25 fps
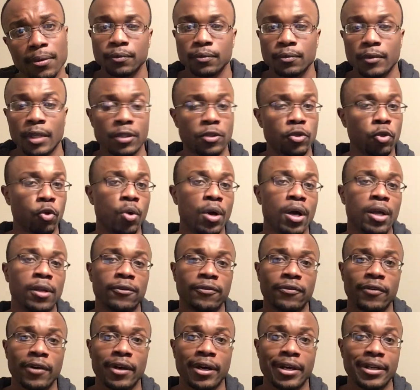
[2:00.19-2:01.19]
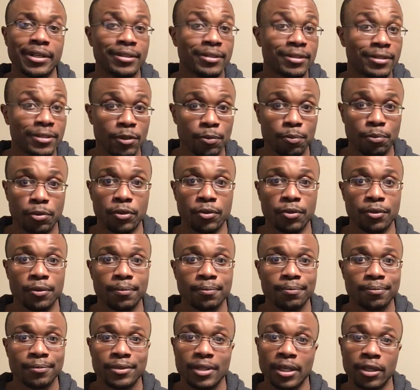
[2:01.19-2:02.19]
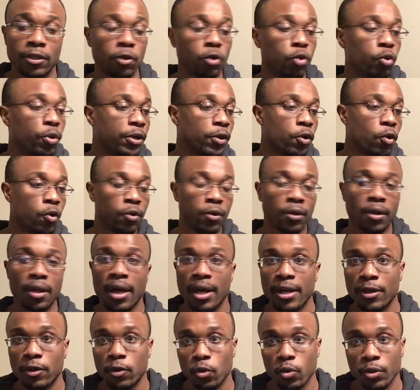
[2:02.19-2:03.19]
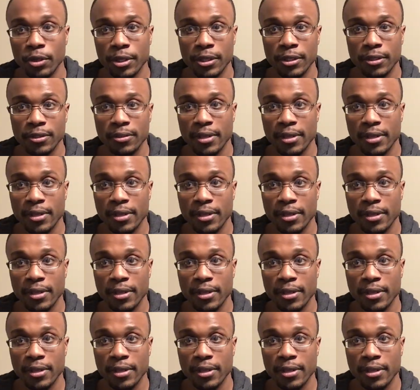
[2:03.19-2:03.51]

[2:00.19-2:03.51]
And to qualify is simple. Take a quick online quiz.